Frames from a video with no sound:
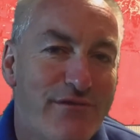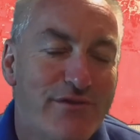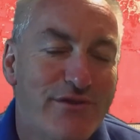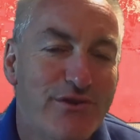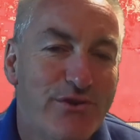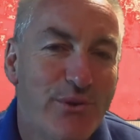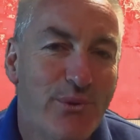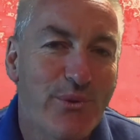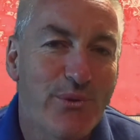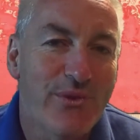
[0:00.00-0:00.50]

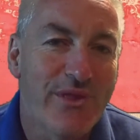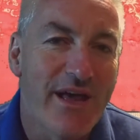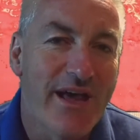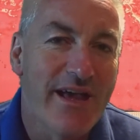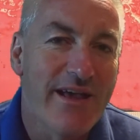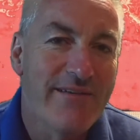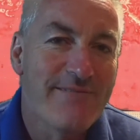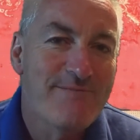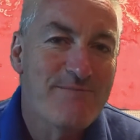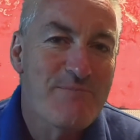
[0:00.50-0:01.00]
of a door
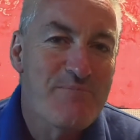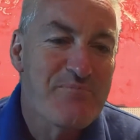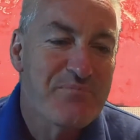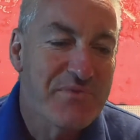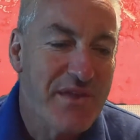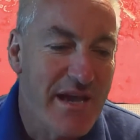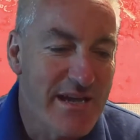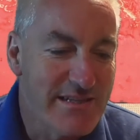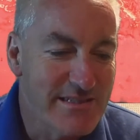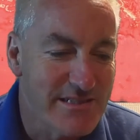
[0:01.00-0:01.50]
there,
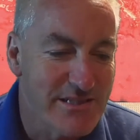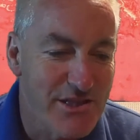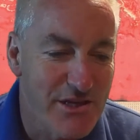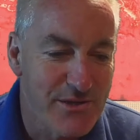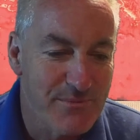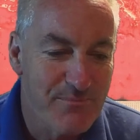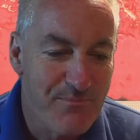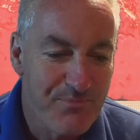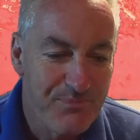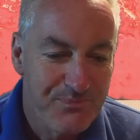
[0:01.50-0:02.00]
is
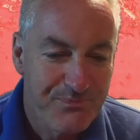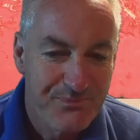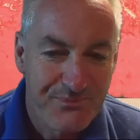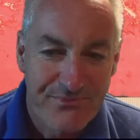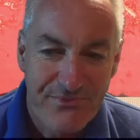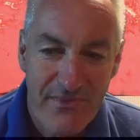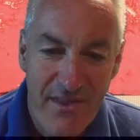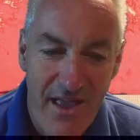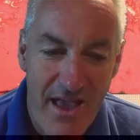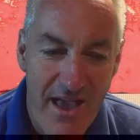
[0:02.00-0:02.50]
that
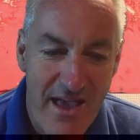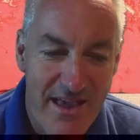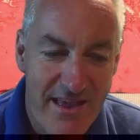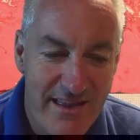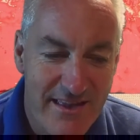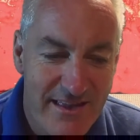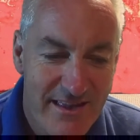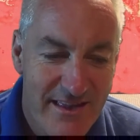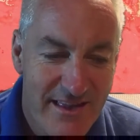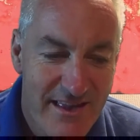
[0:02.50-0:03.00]
uh,